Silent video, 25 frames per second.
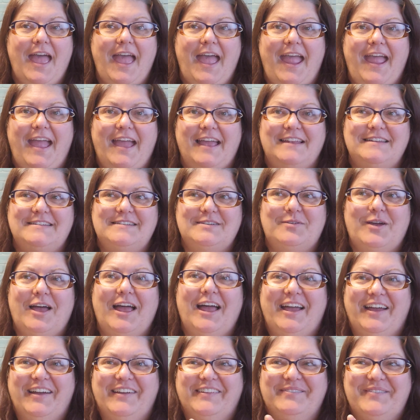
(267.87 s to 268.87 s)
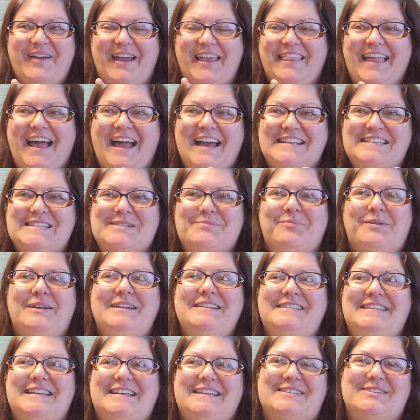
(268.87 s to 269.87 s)
And my last
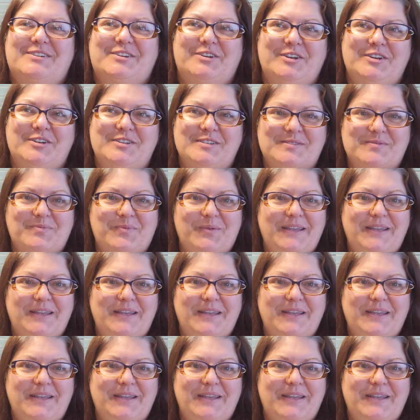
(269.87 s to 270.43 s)
Princess cruise,